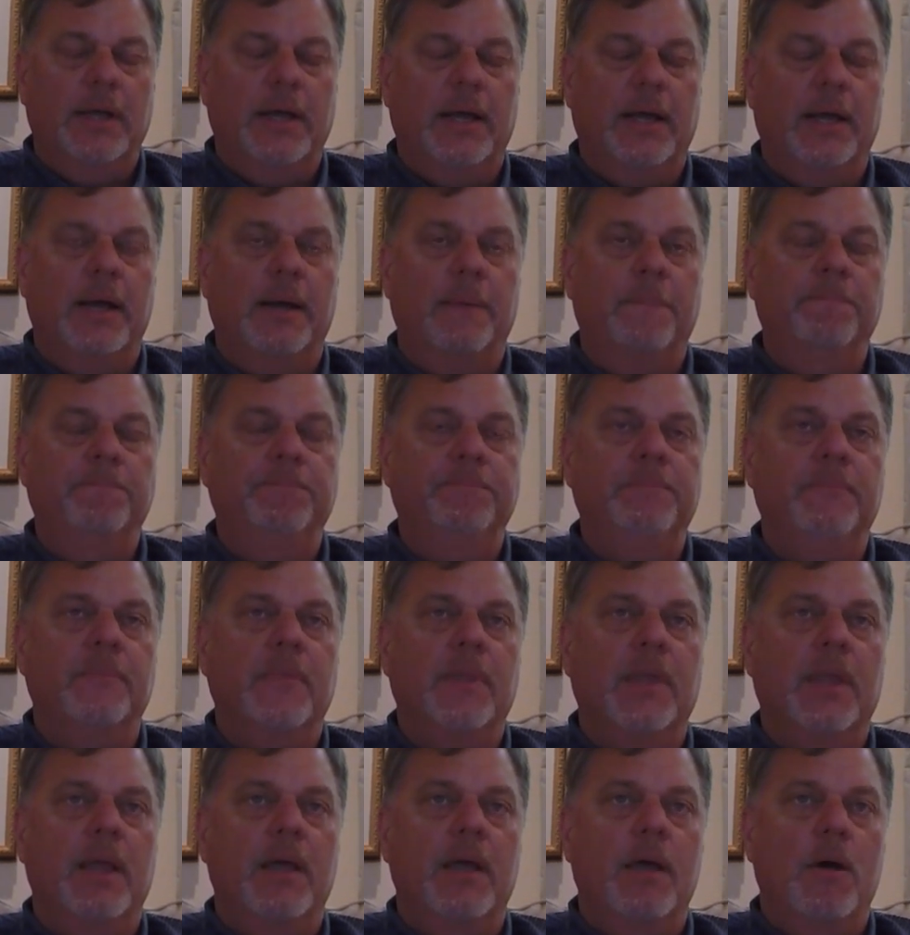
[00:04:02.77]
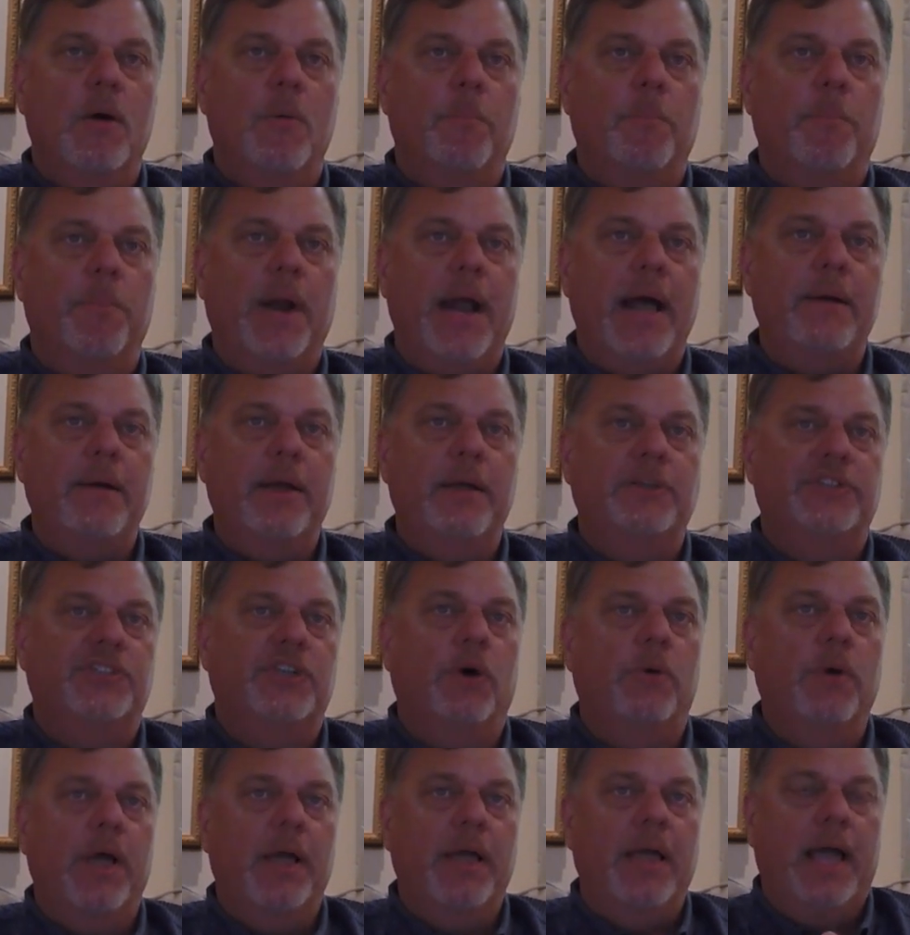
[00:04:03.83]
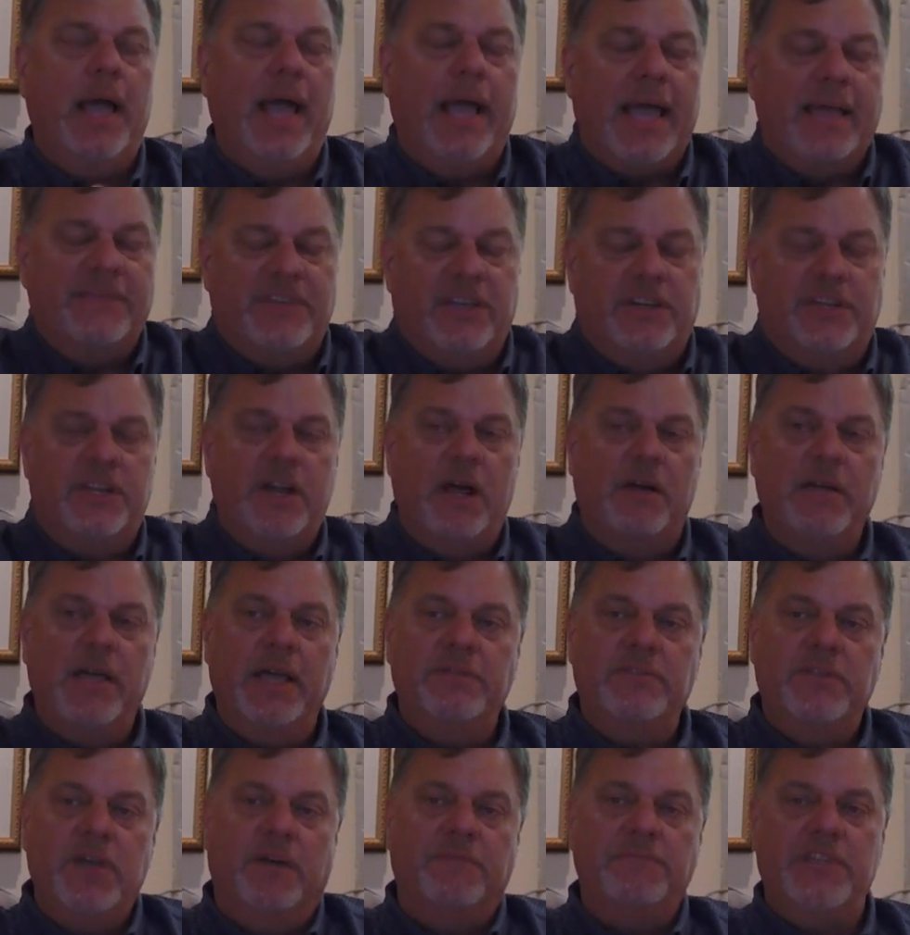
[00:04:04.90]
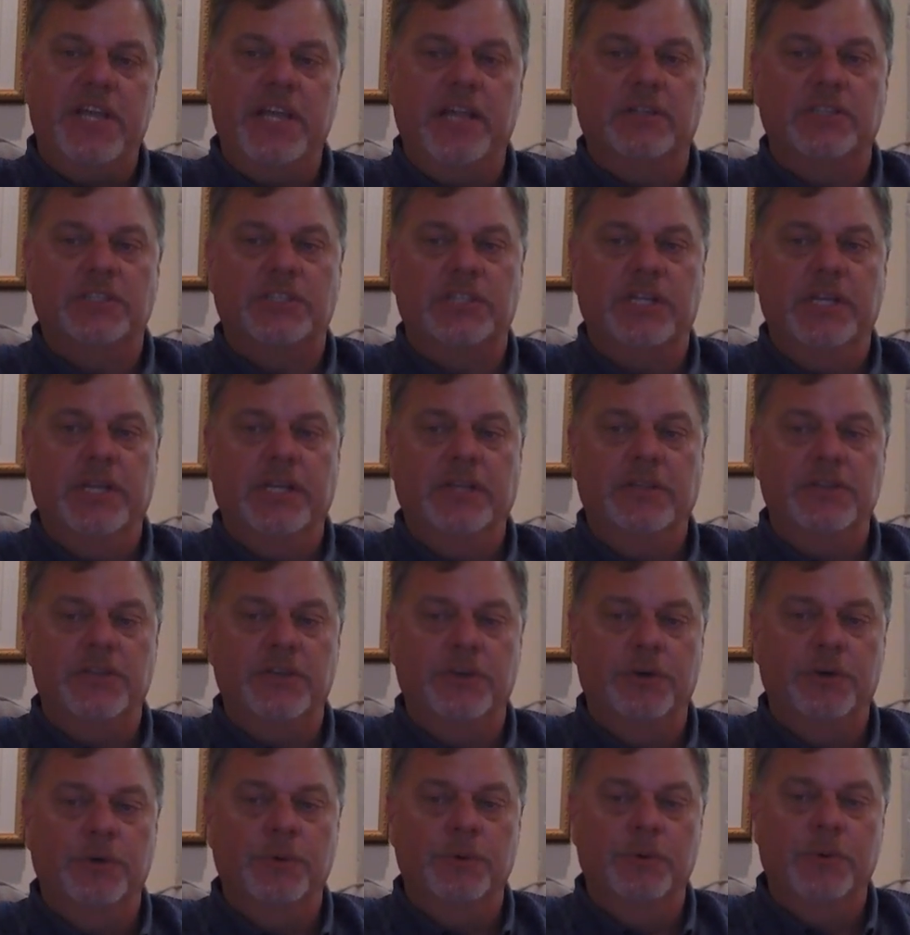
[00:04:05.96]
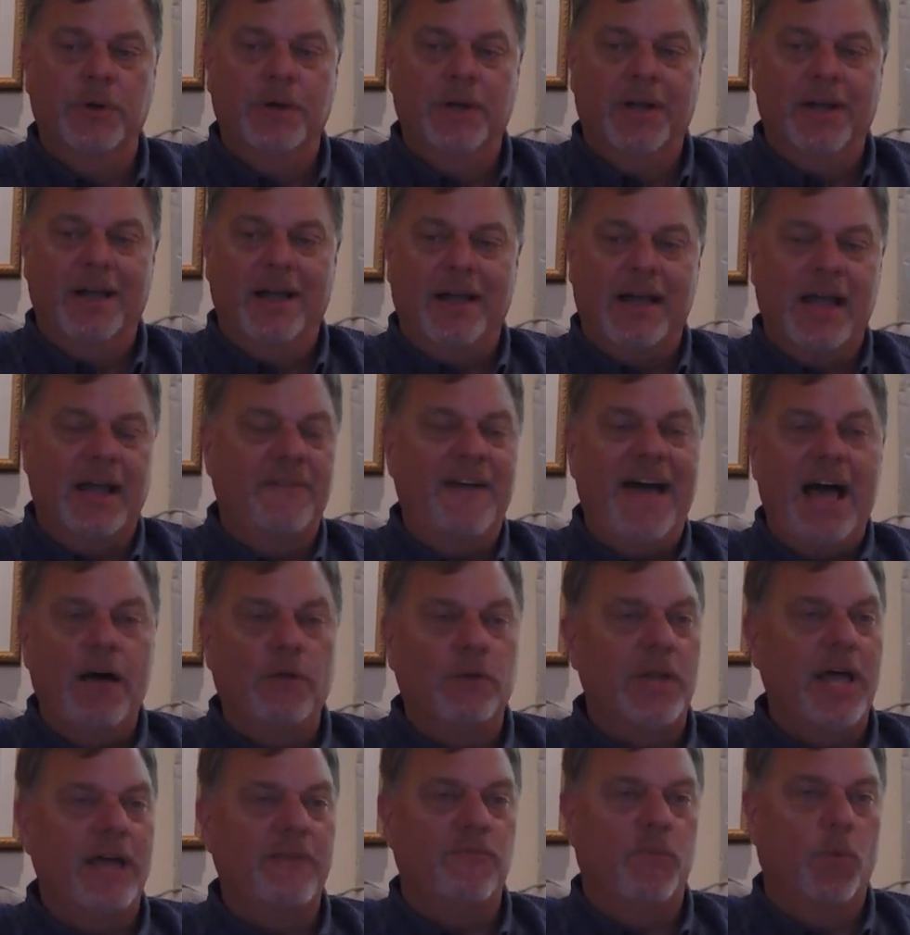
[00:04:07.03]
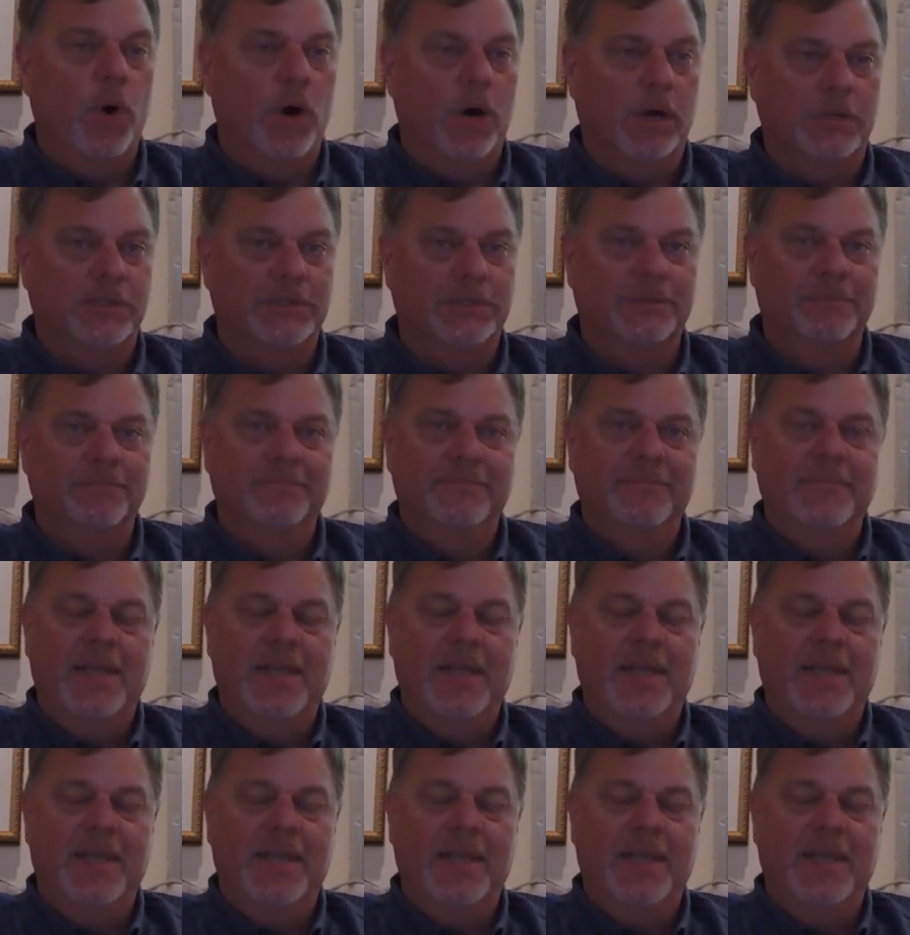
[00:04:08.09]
Um, so I guess it dovetails into kind of how life works.